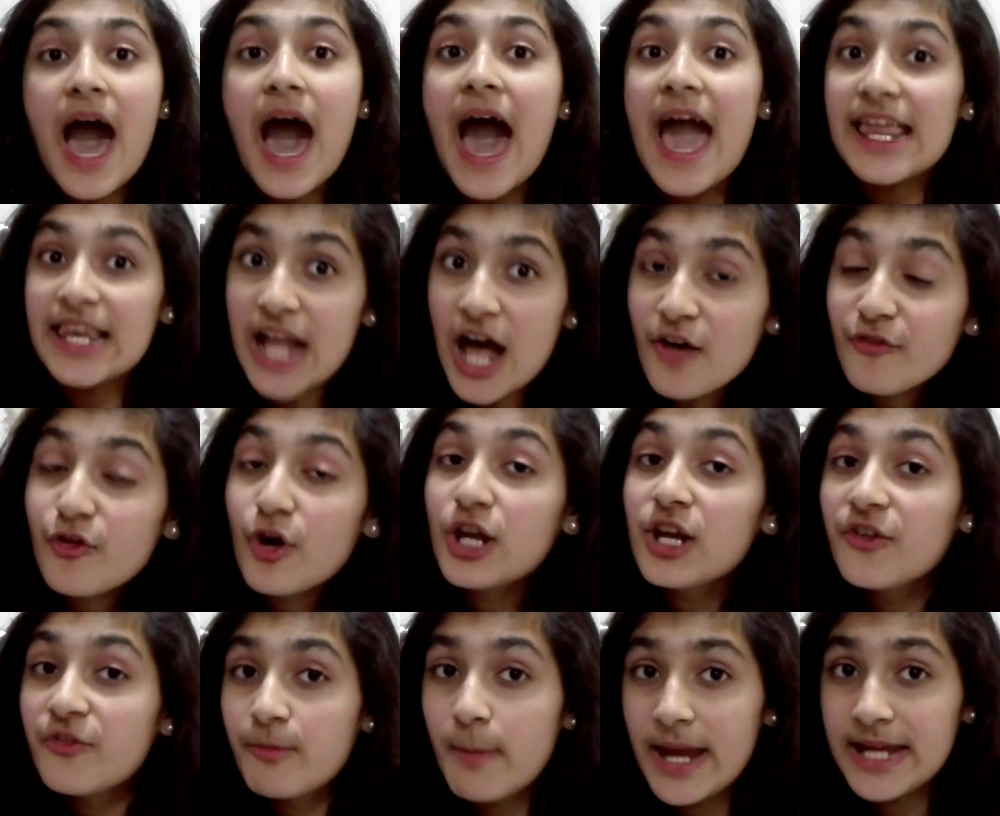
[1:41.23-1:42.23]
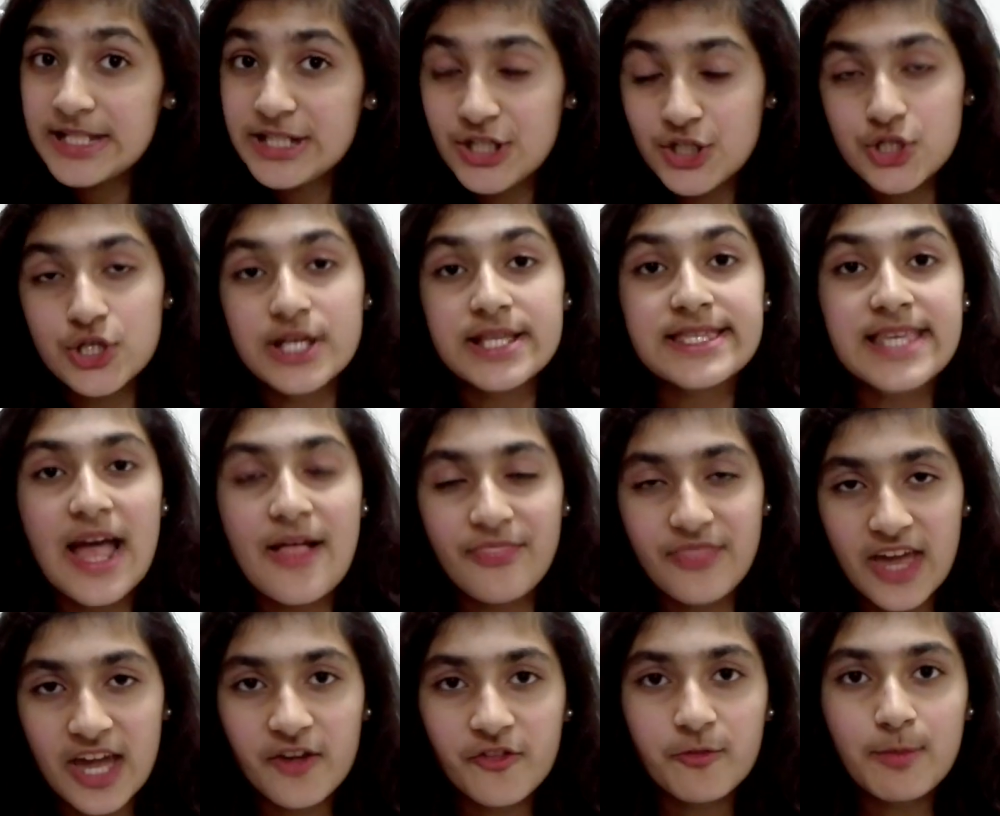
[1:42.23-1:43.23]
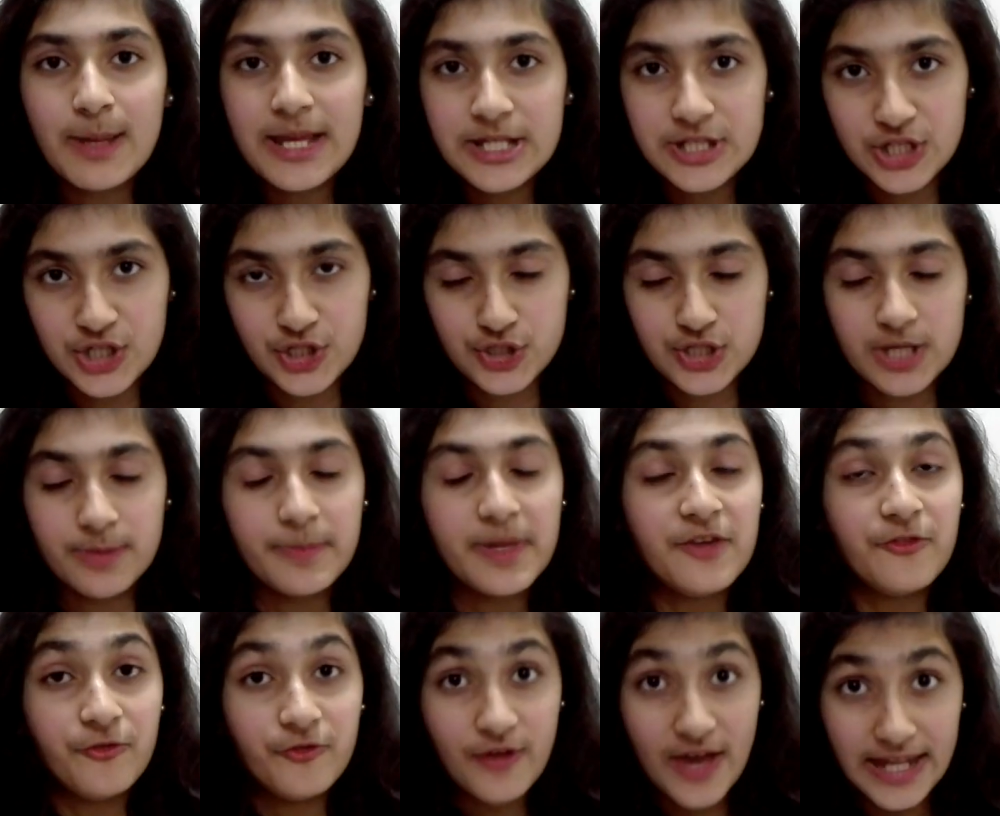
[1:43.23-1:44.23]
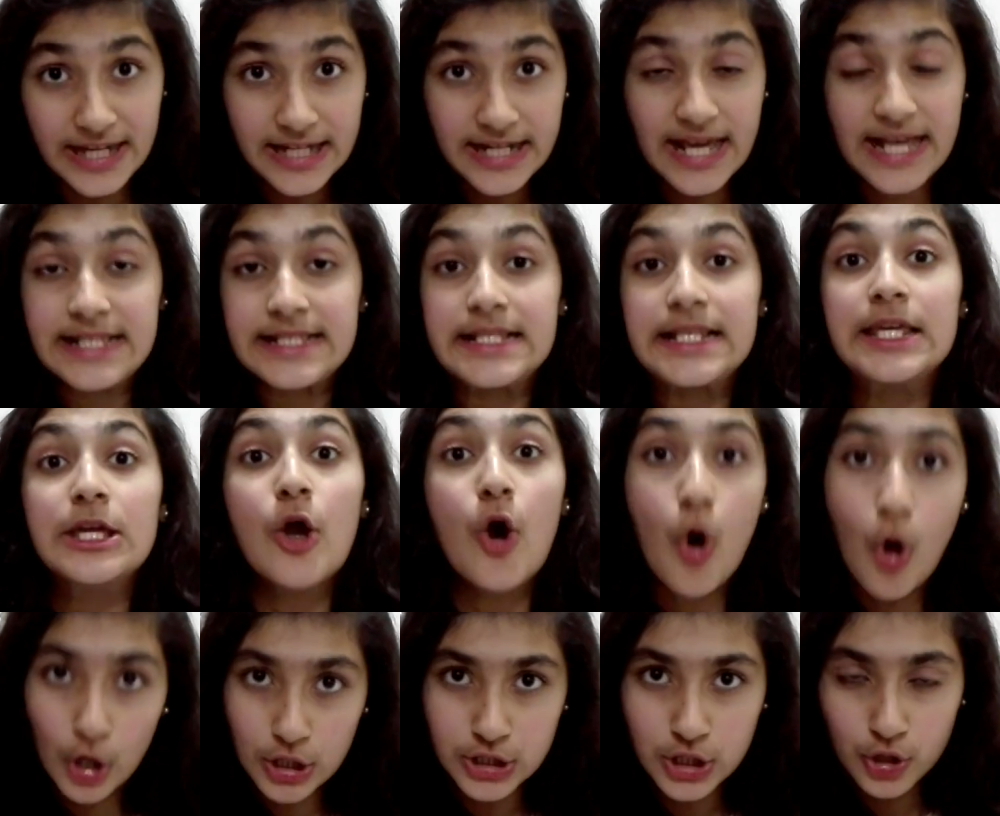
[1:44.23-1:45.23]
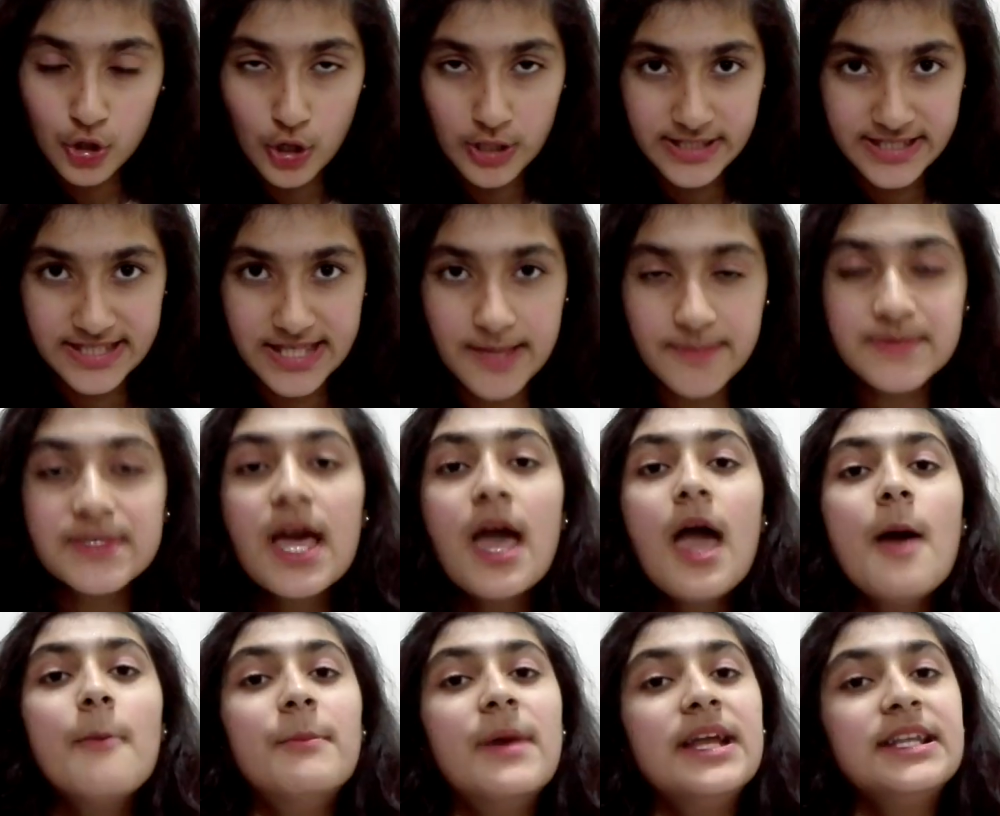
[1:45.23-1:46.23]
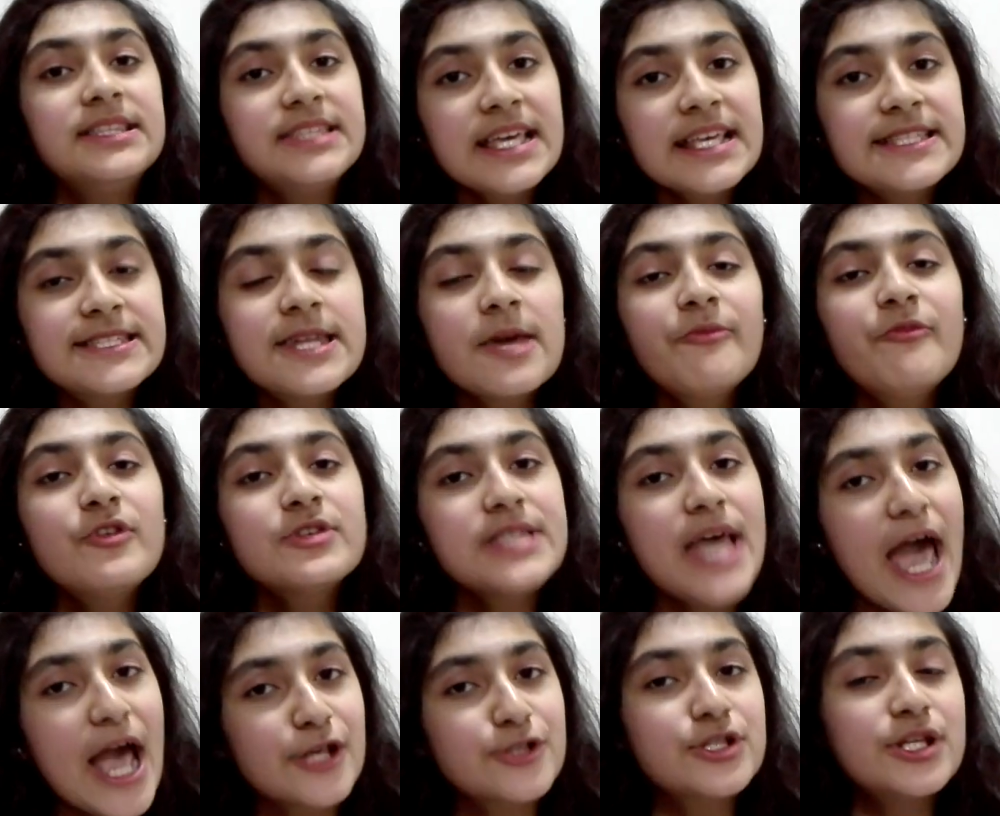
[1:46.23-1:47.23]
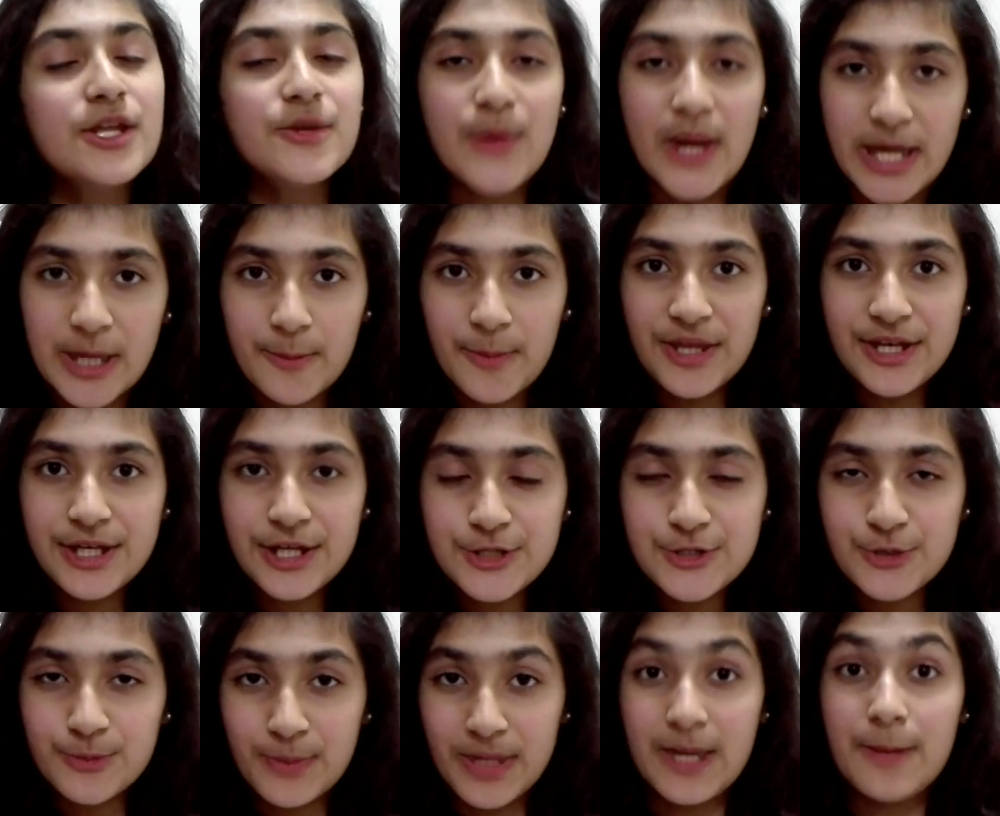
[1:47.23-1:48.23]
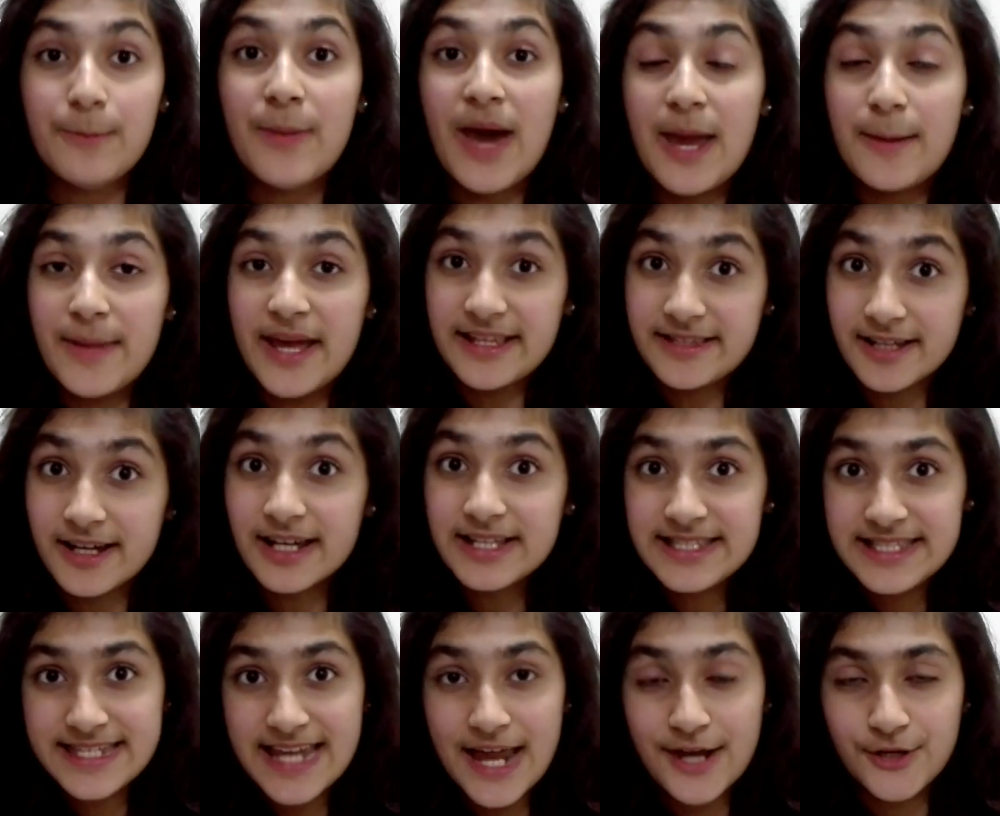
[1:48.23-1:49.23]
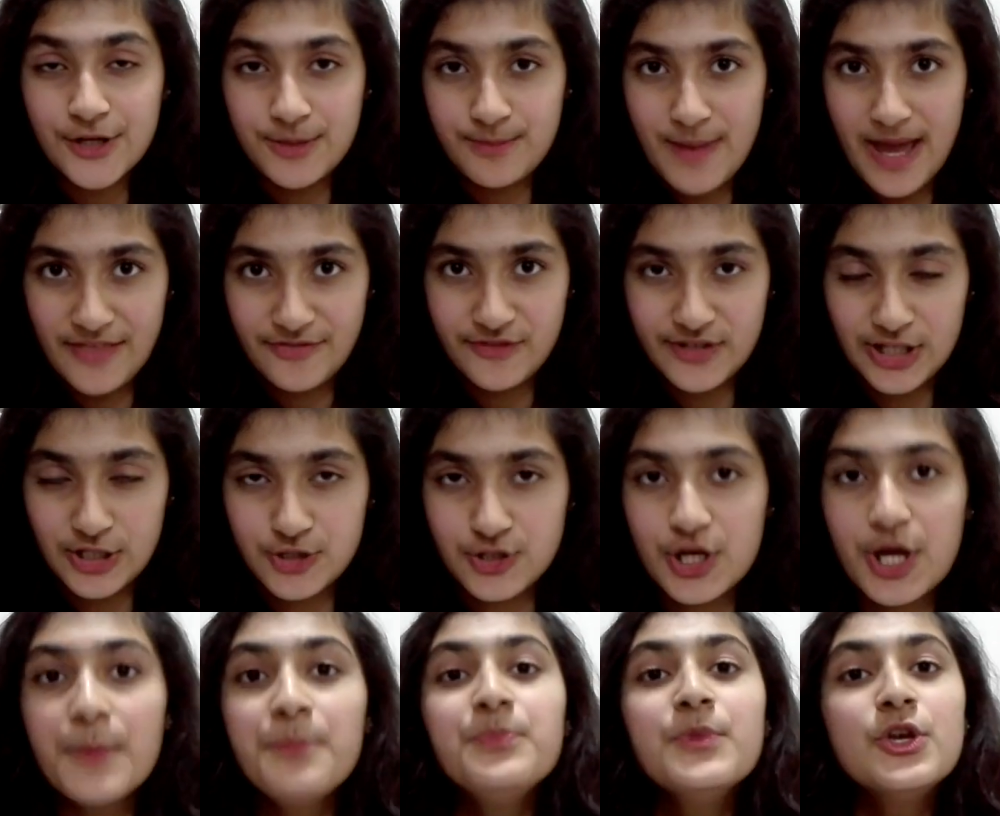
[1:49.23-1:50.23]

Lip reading: I love all of my teachers and they have been teaching me very nicely all the concepts. But this tip was actually recommended to me by my third standard math teacher.